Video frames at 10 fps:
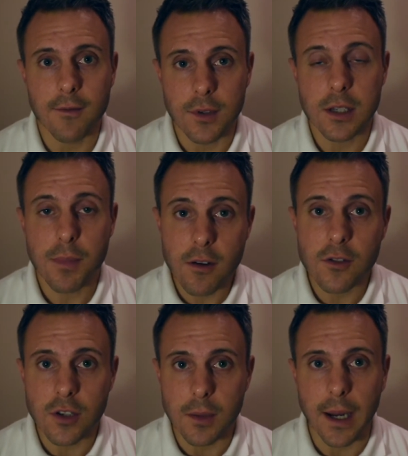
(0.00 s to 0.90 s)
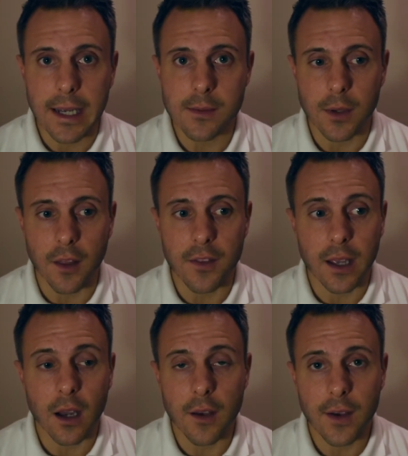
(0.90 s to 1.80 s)
respiratory placement, I
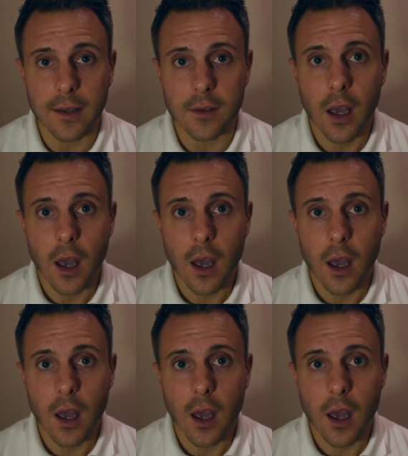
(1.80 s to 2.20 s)
think I've had